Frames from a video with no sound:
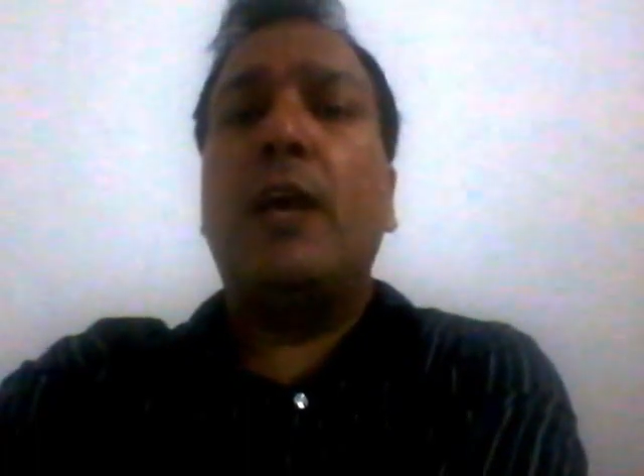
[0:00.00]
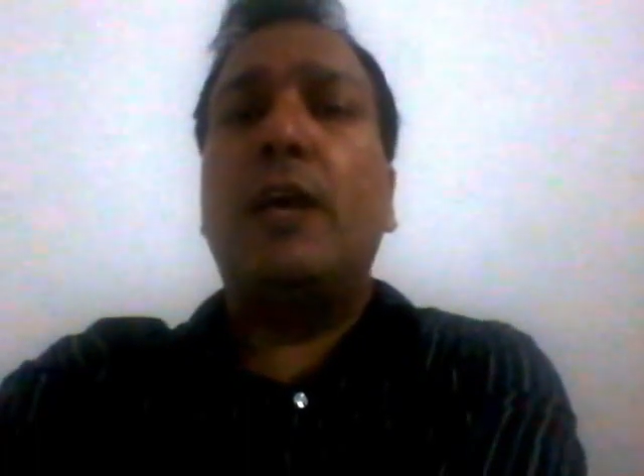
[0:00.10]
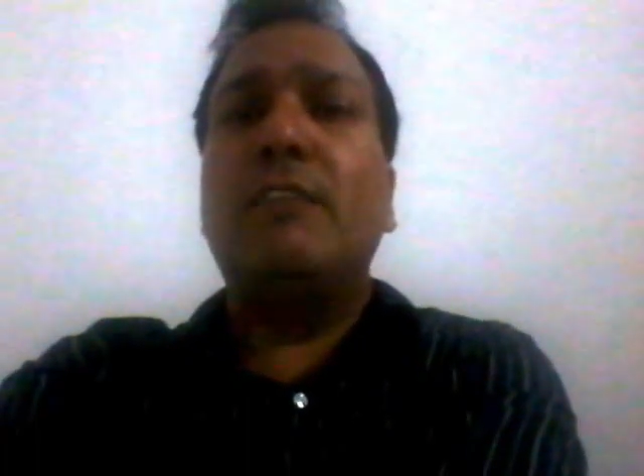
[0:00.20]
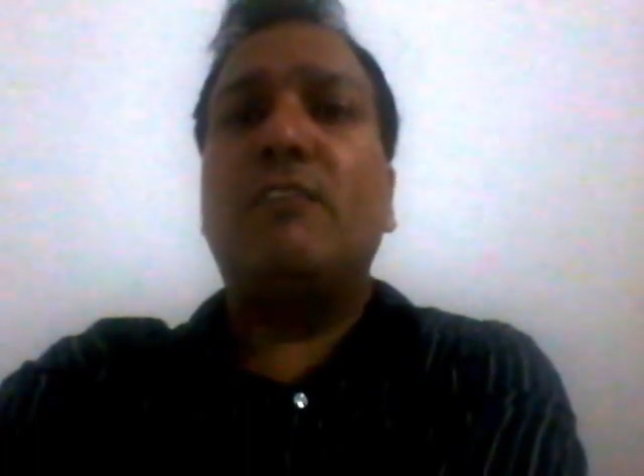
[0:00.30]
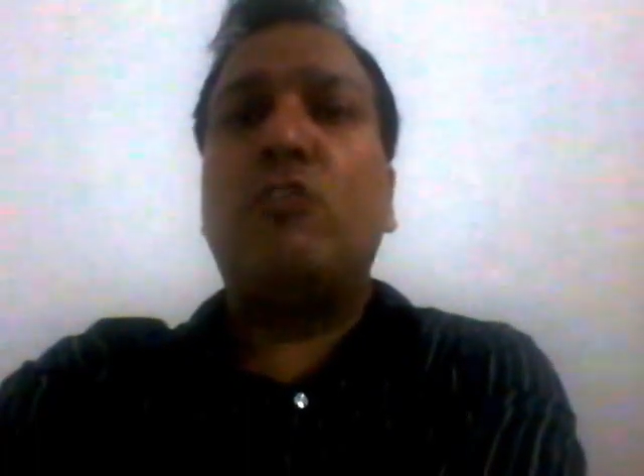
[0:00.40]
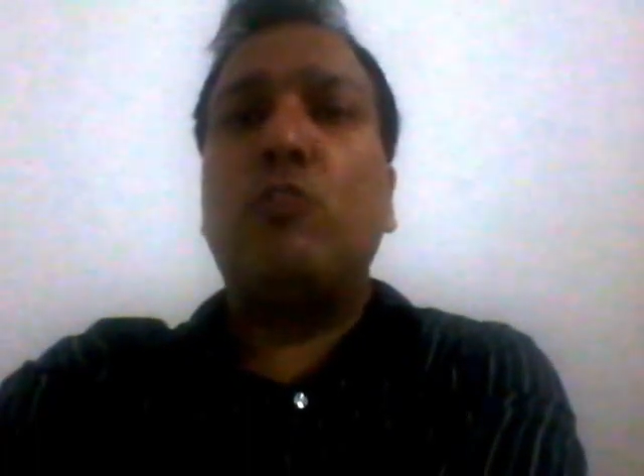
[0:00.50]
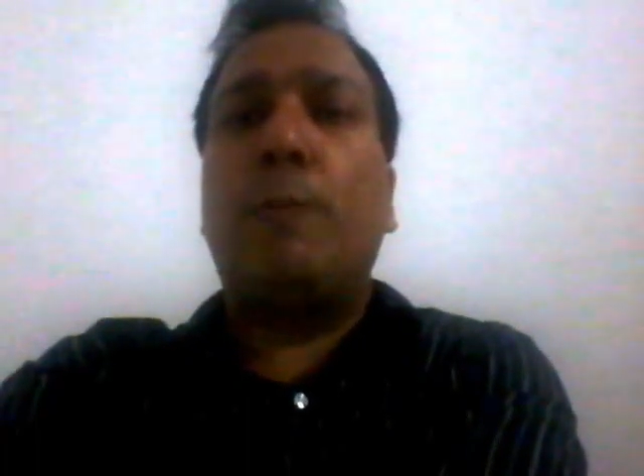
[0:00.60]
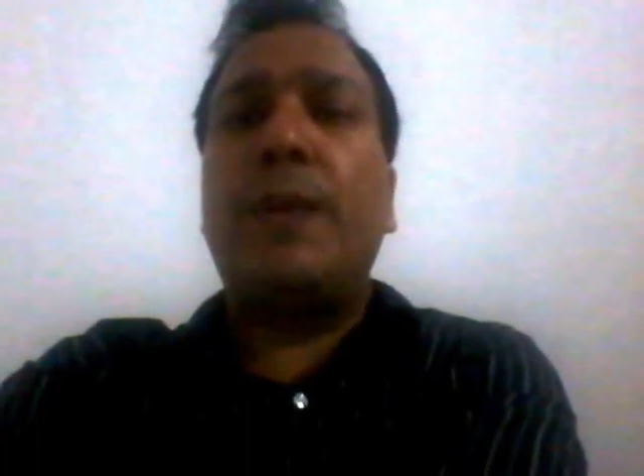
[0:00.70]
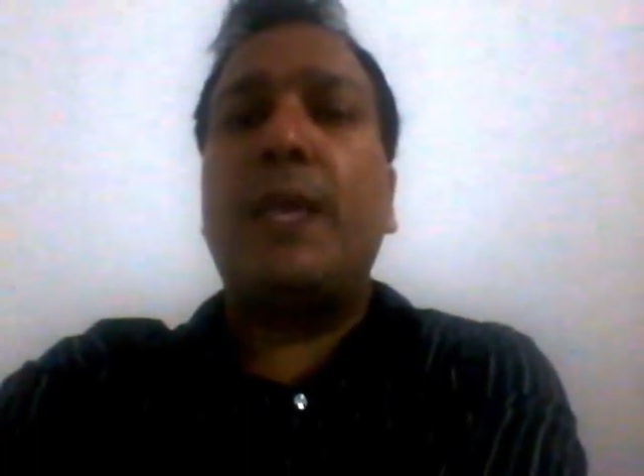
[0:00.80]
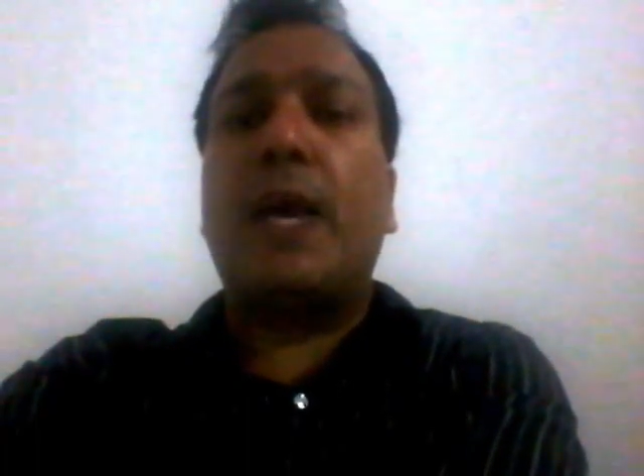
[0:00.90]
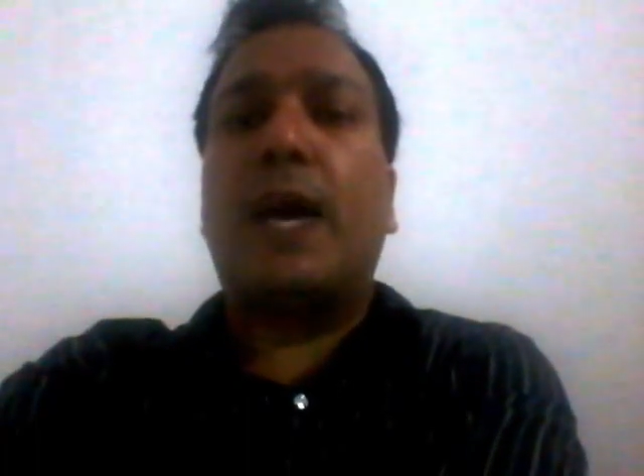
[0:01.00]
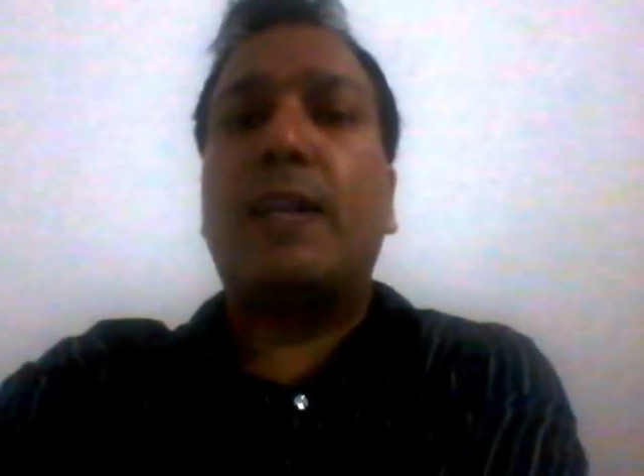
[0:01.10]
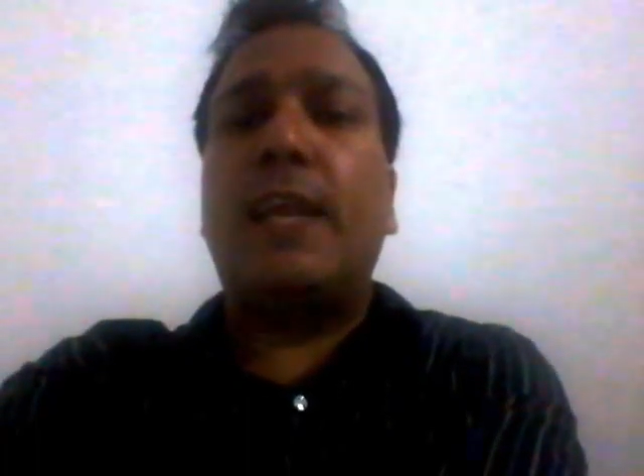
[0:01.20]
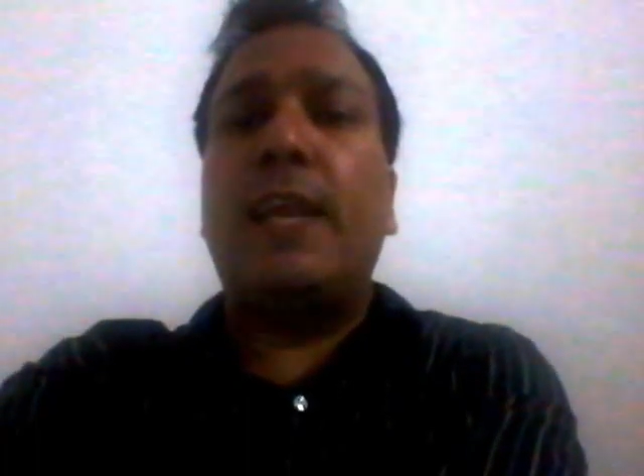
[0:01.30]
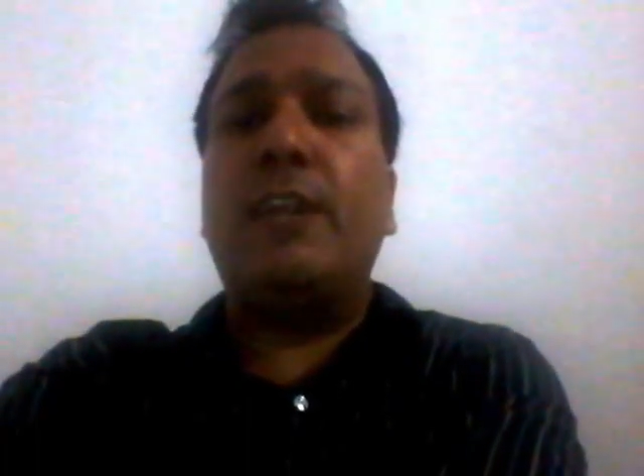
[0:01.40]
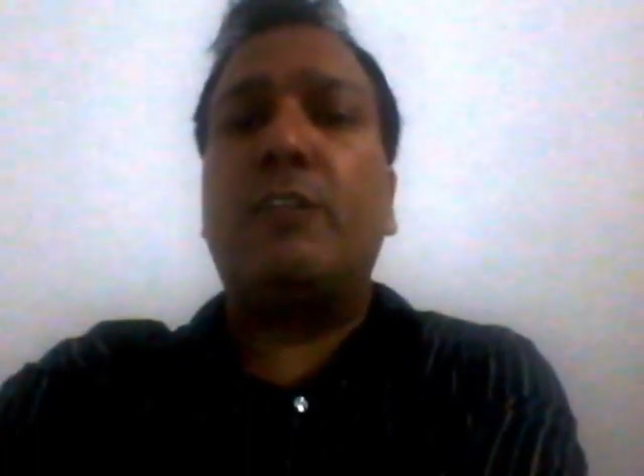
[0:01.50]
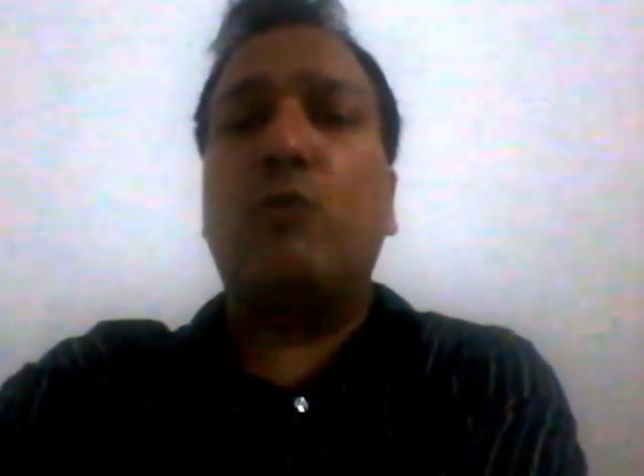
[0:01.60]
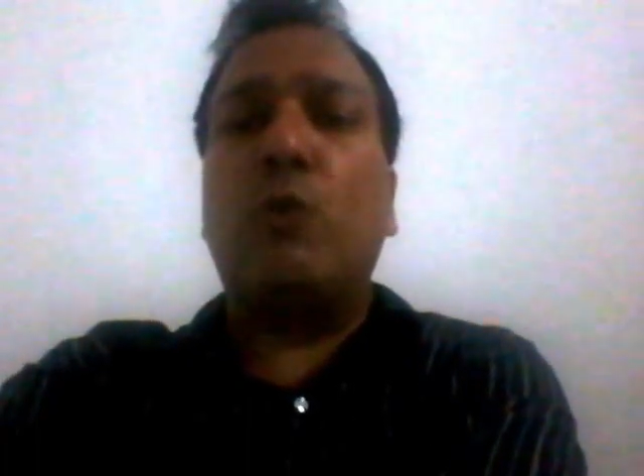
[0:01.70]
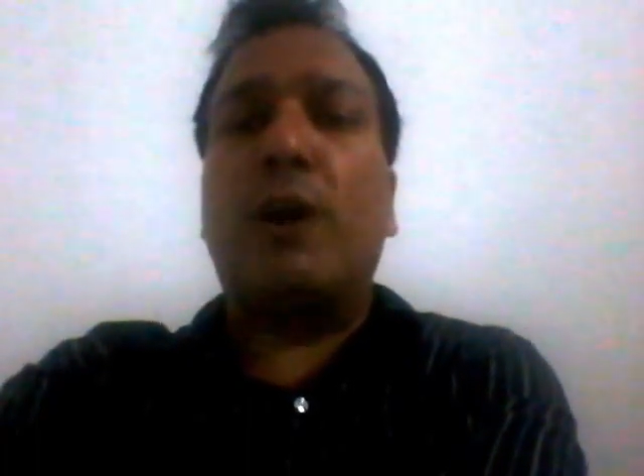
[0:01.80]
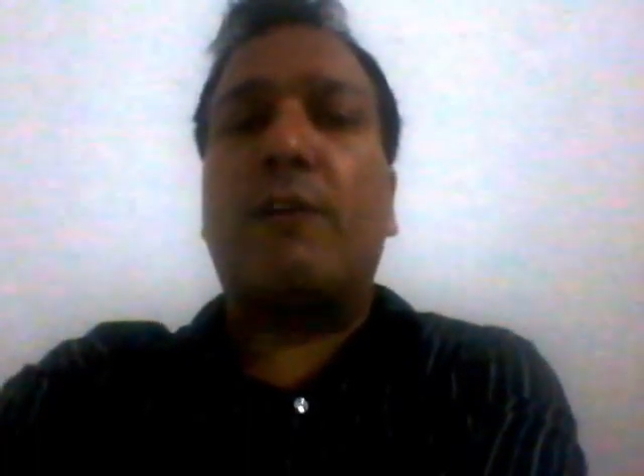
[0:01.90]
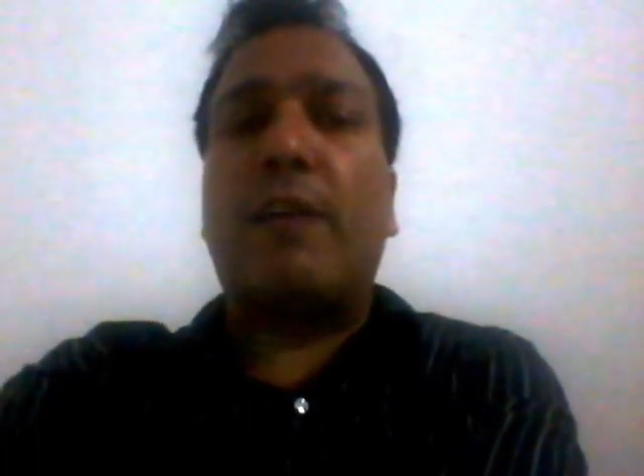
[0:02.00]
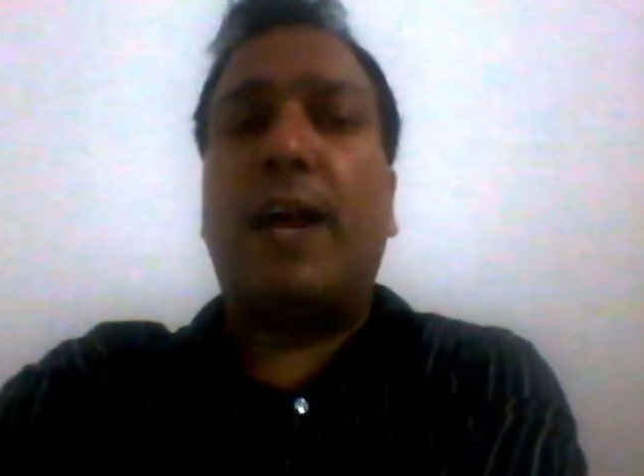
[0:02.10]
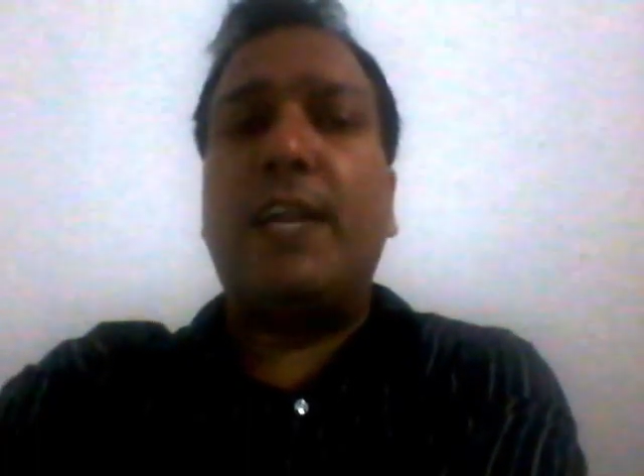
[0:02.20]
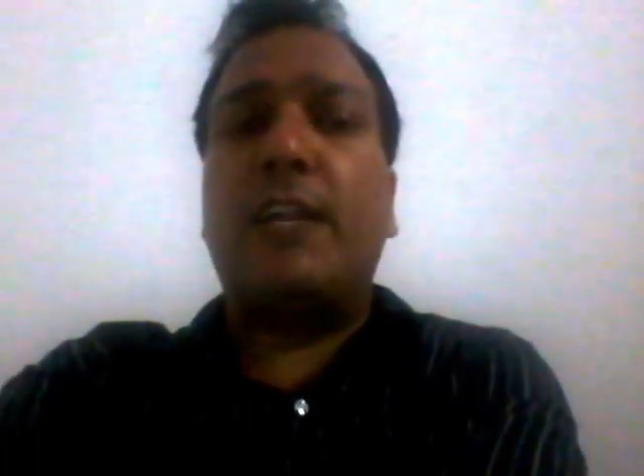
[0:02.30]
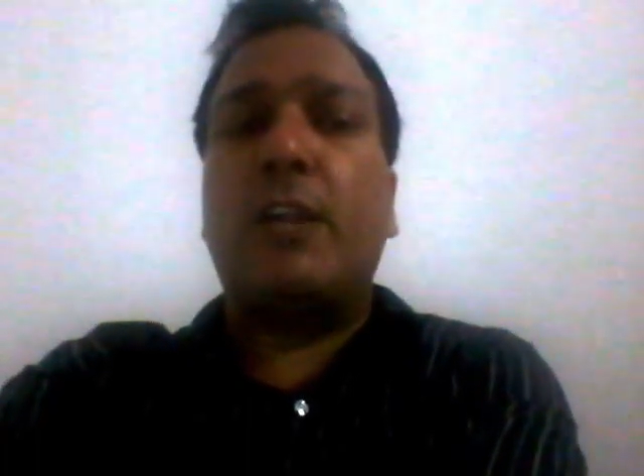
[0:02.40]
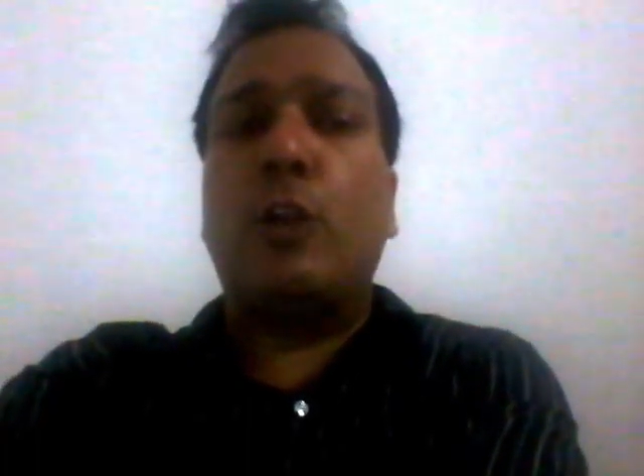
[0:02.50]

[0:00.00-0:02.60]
is to be attained through a right